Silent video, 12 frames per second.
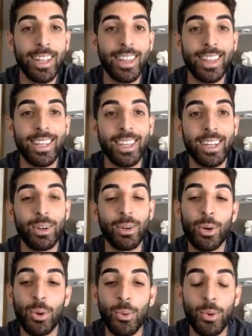the
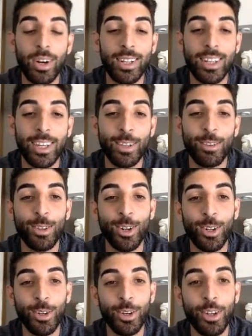one-click
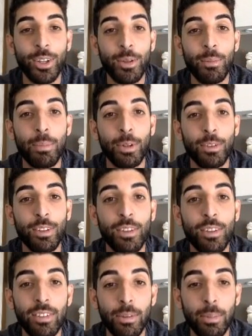installer built into
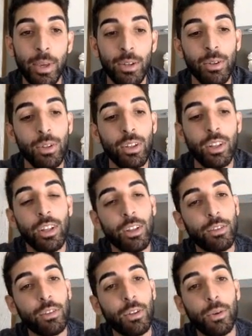cPanel,
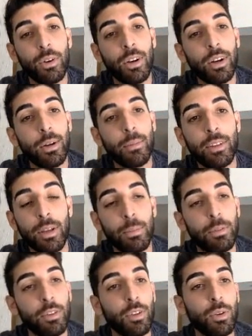so it's
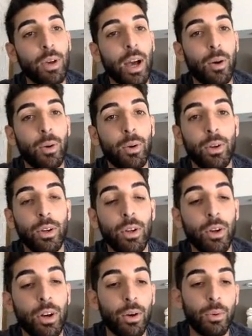up to you how
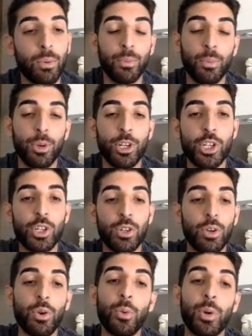
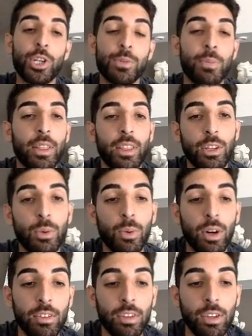which method you
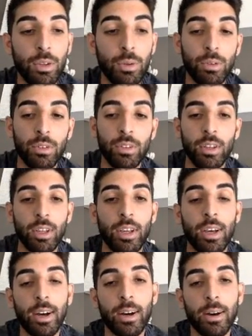want to use.
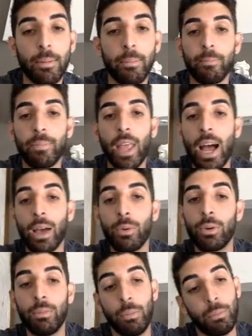I
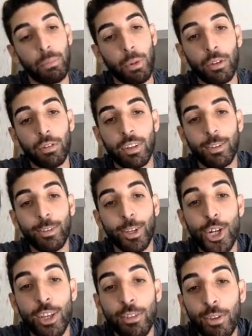would personally
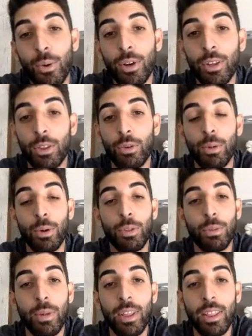suggest going through
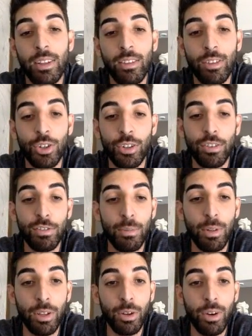both methods just to
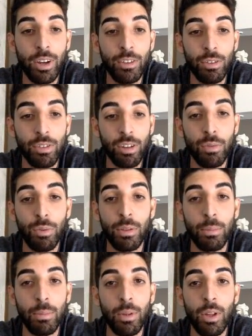familiarize yourself with
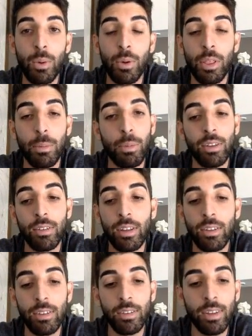the
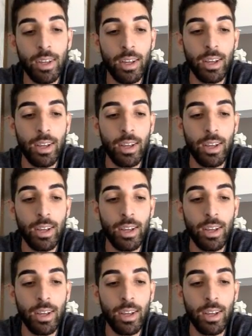process,